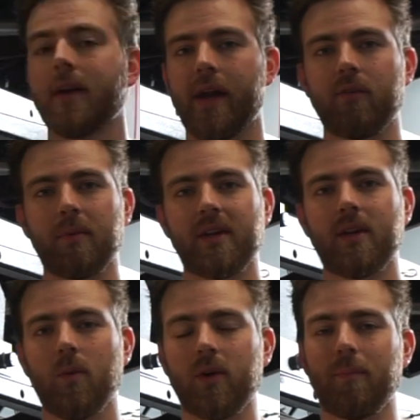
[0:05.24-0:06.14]
Hey everybody,
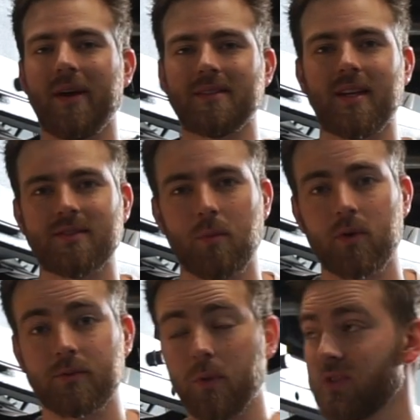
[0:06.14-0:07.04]
welcome back to Tenza
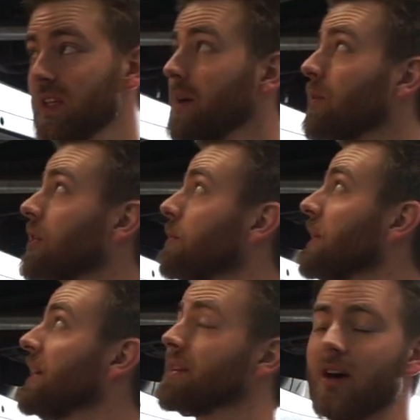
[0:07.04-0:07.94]
Motorsports. Today we're going to
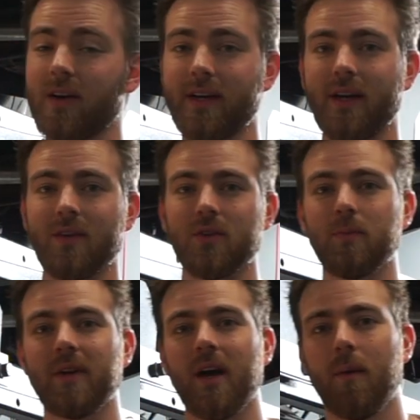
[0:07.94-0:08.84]
be talking a little
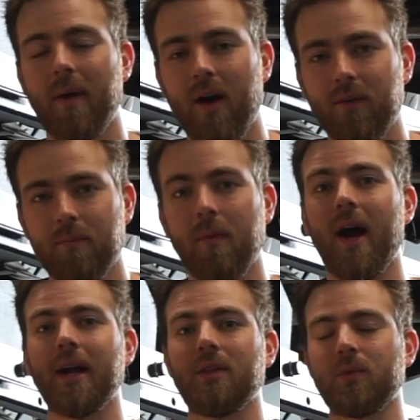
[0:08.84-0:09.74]
bit about
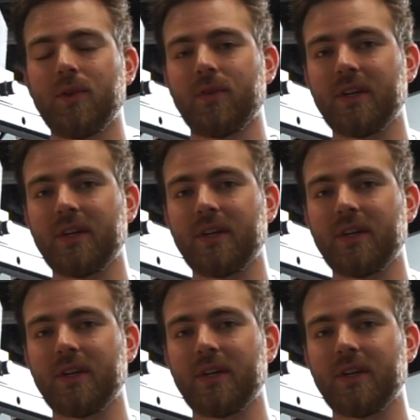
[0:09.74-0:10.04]
my 330